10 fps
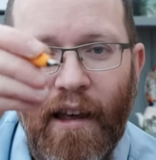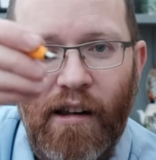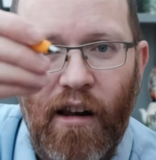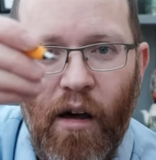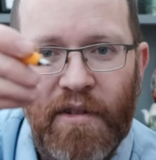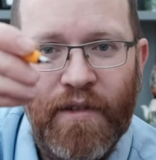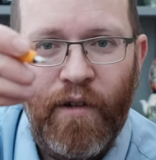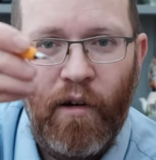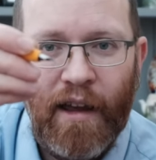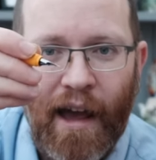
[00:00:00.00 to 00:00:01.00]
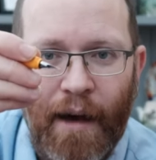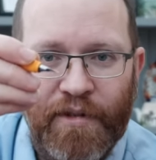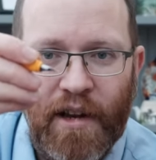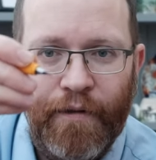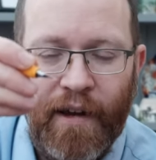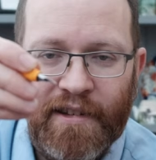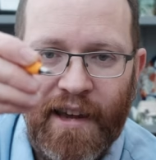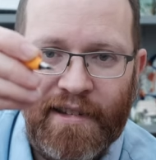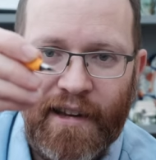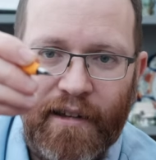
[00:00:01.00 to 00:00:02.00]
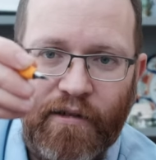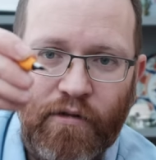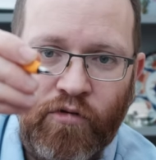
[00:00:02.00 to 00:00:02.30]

Lamy Safari, absolutely fantastic.